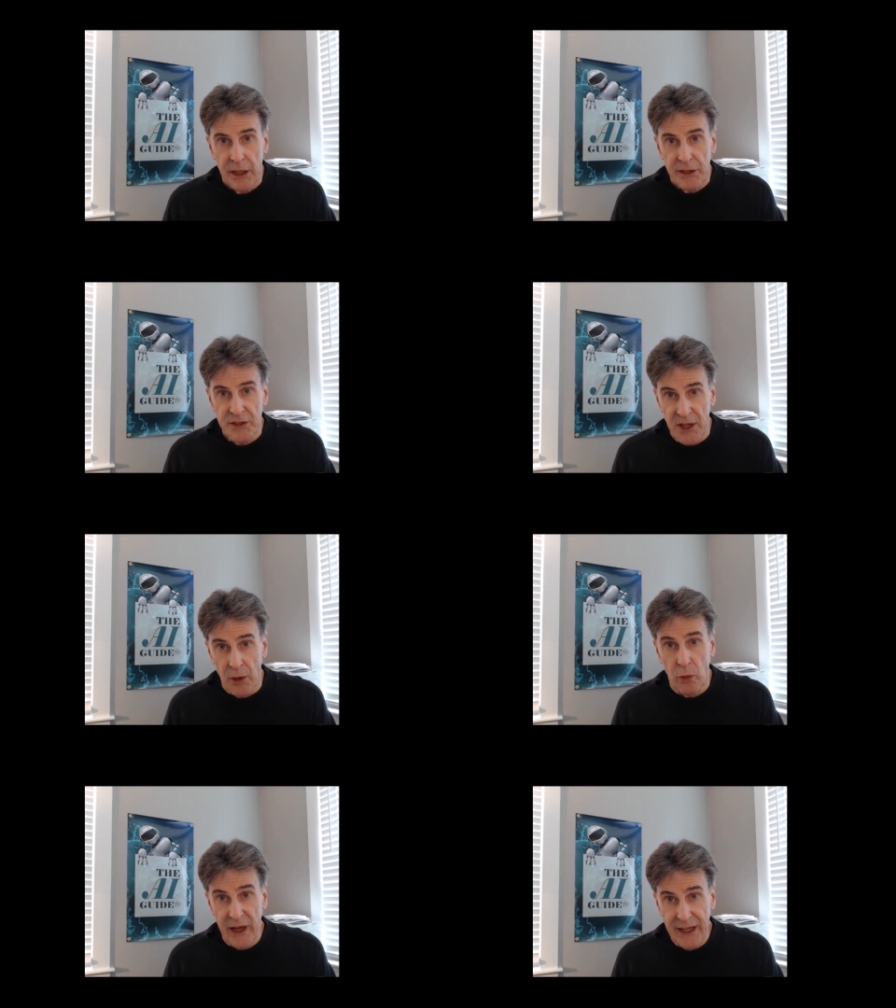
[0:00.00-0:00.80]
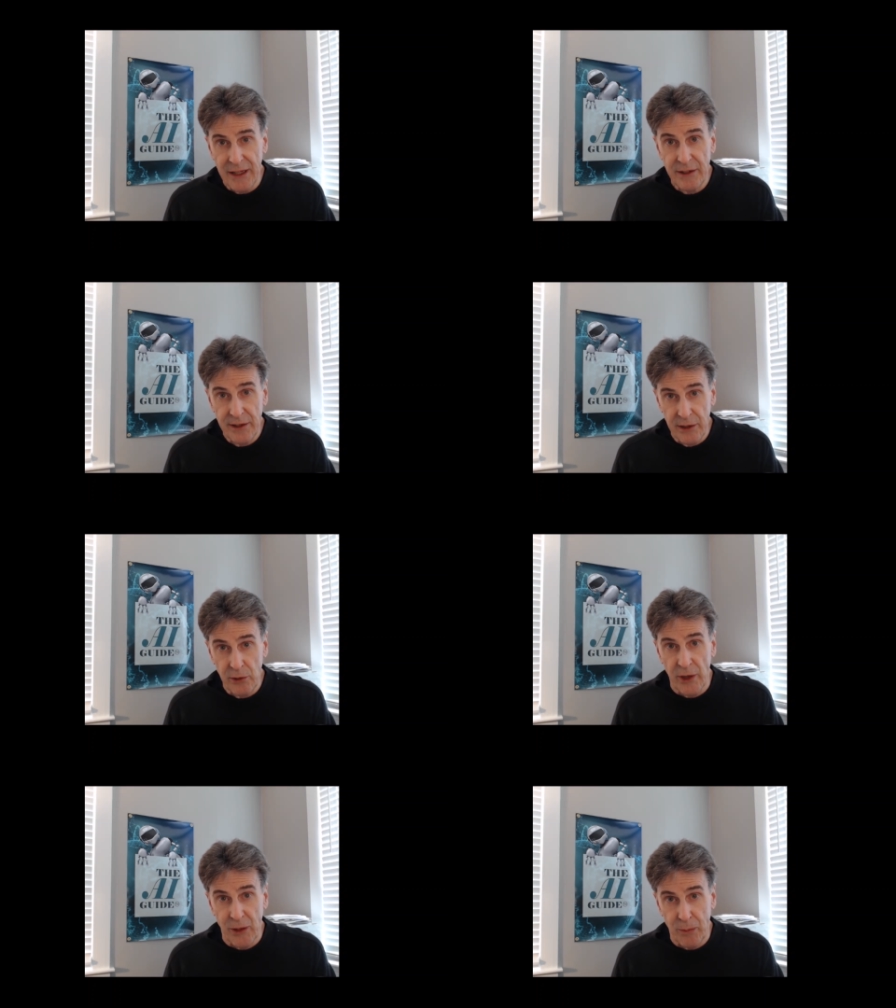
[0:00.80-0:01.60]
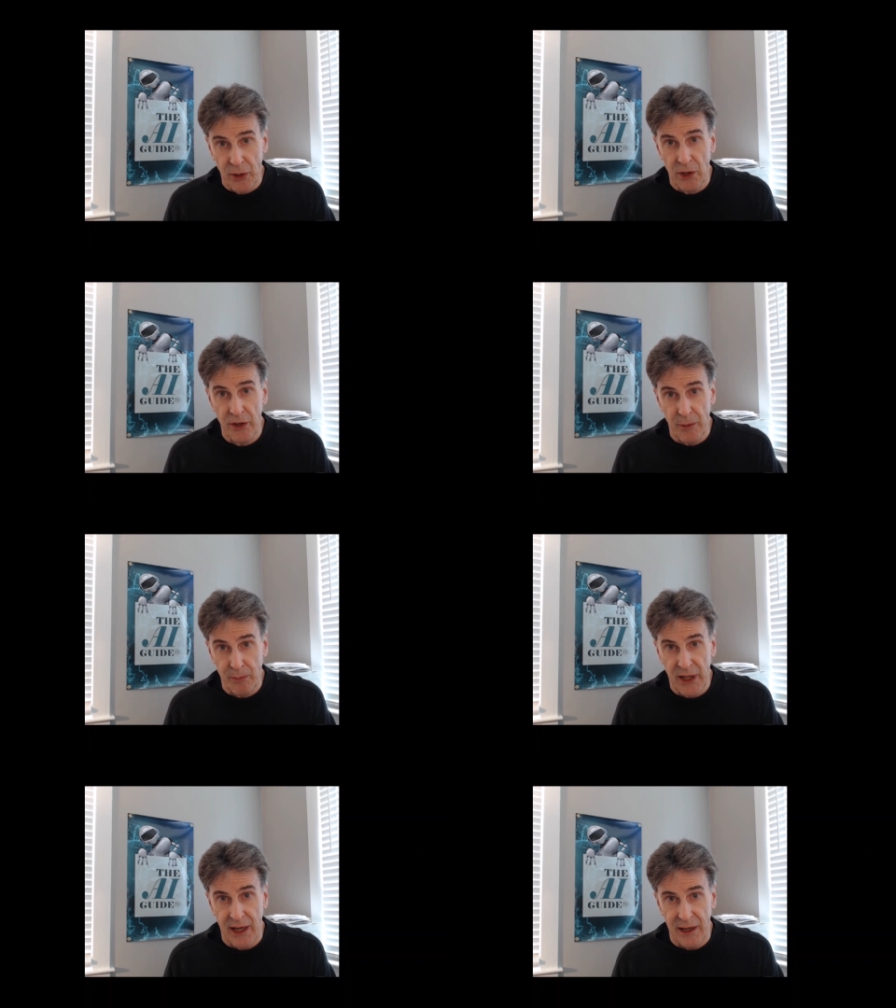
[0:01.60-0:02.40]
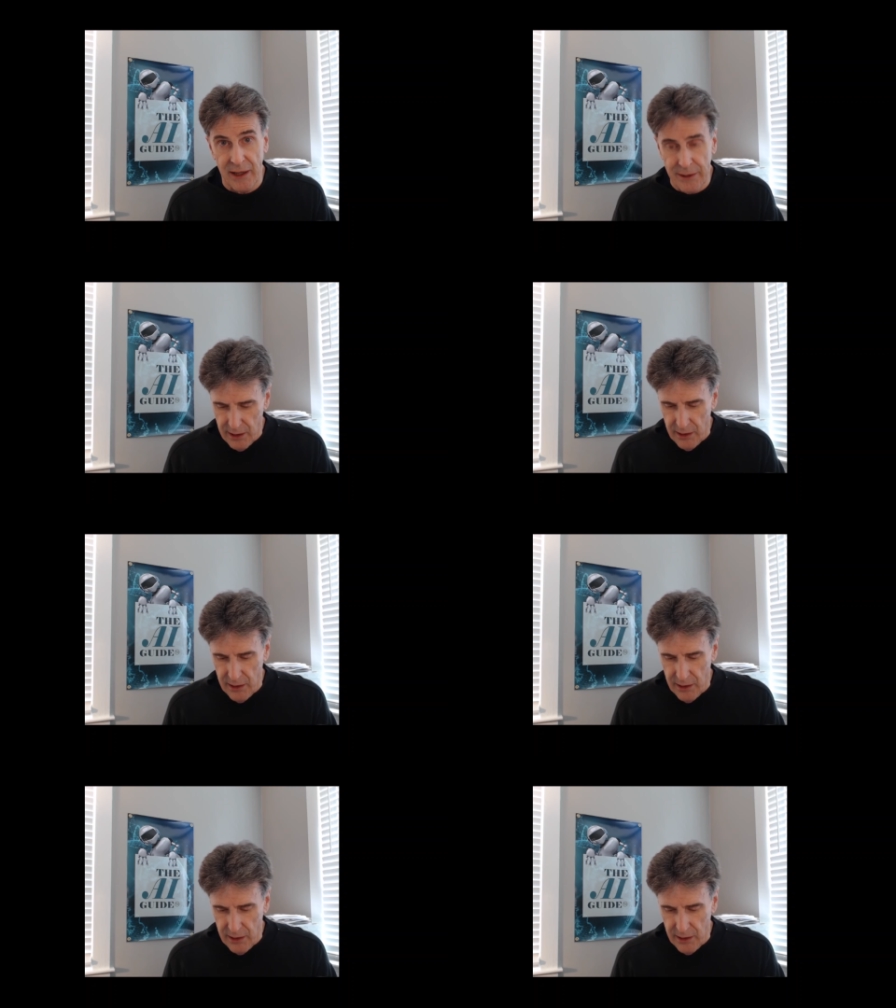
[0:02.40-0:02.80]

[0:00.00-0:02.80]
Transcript: So, when do we pull the plug?